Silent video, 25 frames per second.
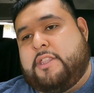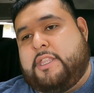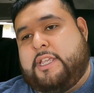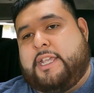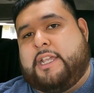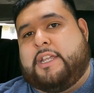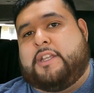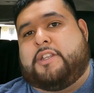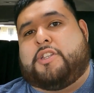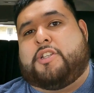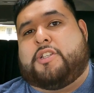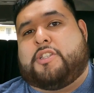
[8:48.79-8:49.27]

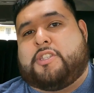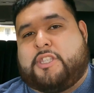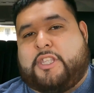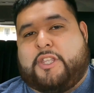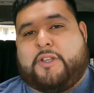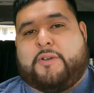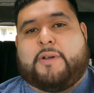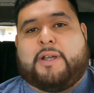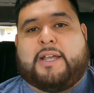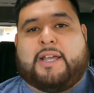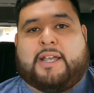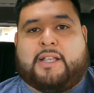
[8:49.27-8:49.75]
the engine
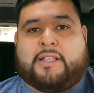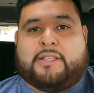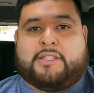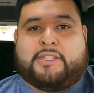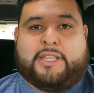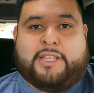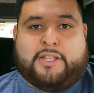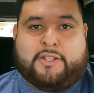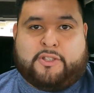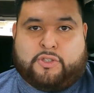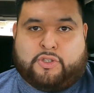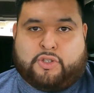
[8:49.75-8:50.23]
still has
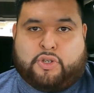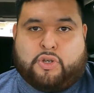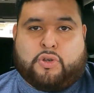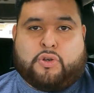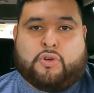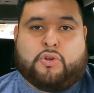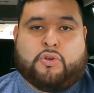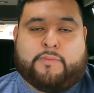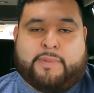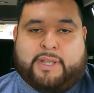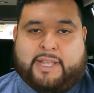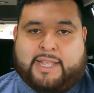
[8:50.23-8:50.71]
the
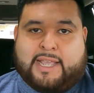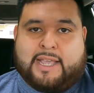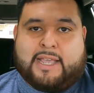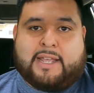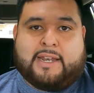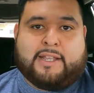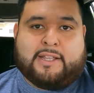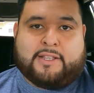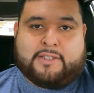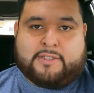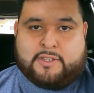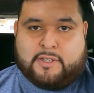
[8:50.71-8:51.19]
internal
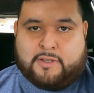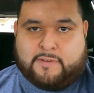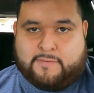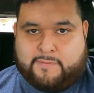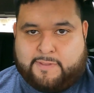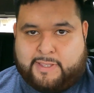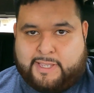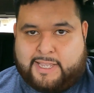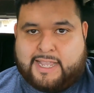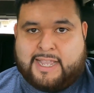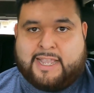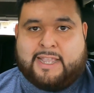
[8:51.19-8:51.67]
mechanics
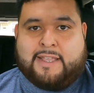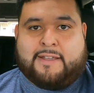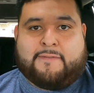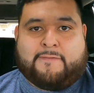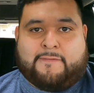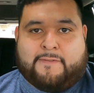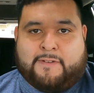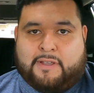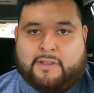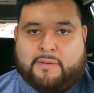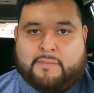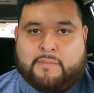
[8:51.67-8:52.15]
of the
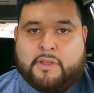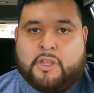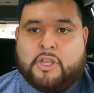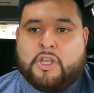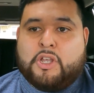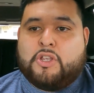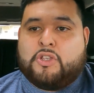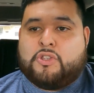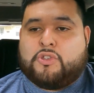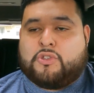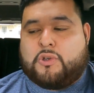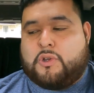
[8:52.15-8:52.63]

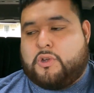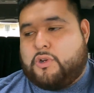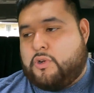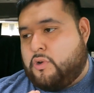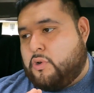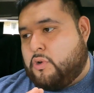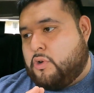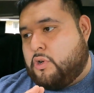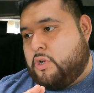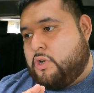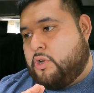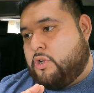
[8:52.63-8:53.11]
AFM. So
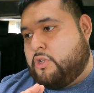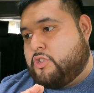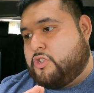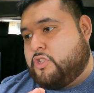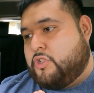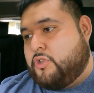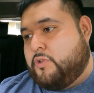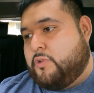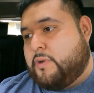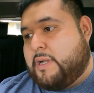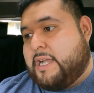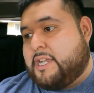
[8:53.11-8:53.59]
in order
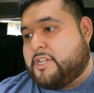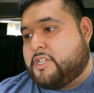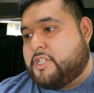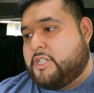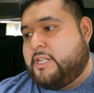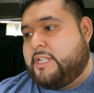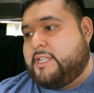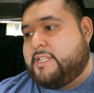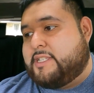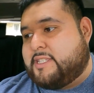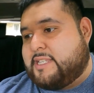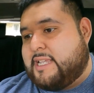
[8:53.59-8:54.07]
to
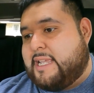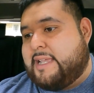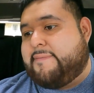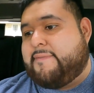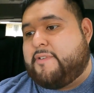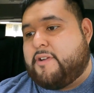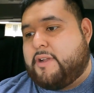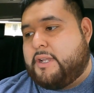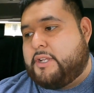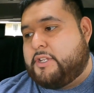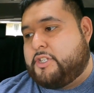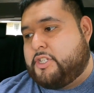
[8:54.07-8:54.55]
actually
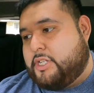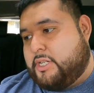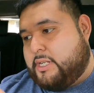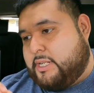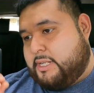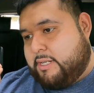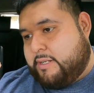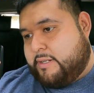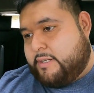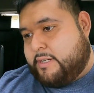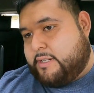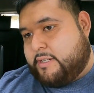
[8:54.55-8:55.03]
save your engine
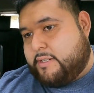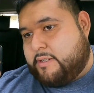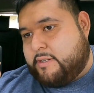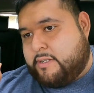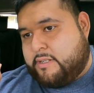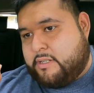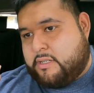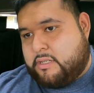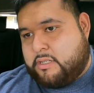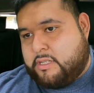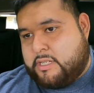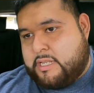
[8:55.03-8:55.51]

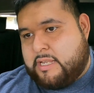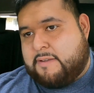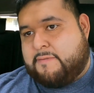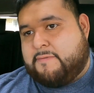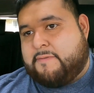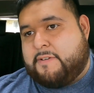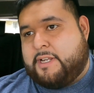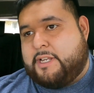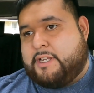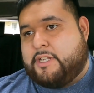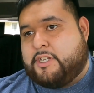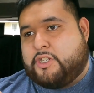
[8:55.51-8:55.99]
and
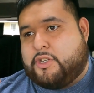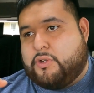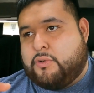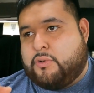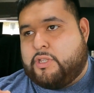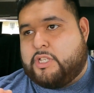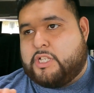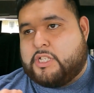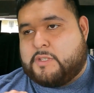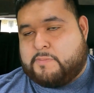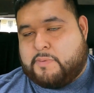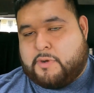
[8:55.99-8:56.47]
definitely
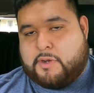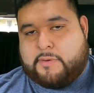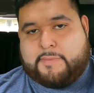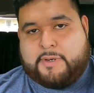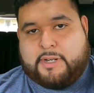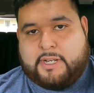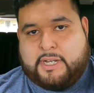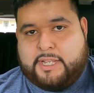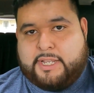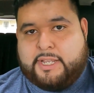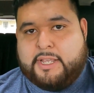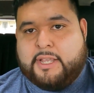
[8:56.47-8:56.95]
do this
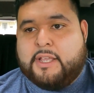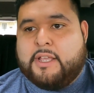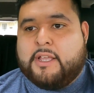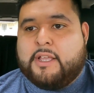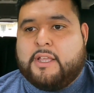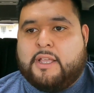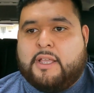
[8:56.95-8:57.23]
permanently,